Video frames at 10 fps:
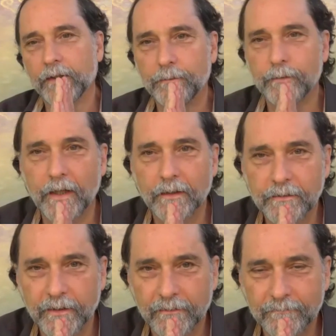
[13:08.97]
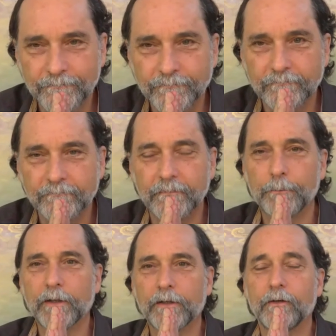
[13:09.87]
you for asking. My
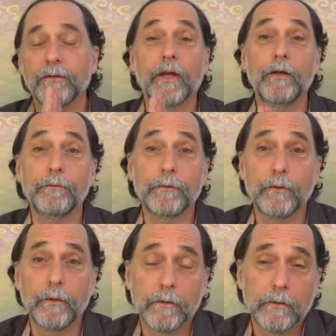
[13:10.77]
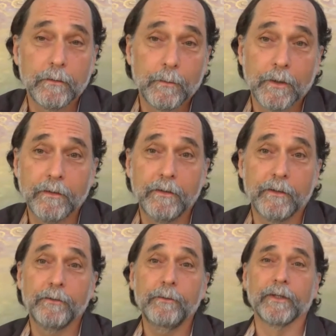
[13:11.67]
pleasure. And thank you for doing the good work that
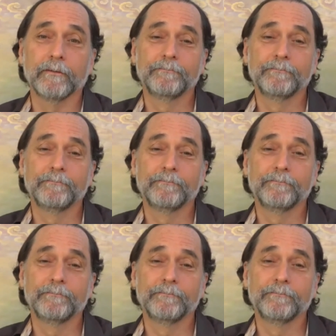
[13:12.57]
you're doing.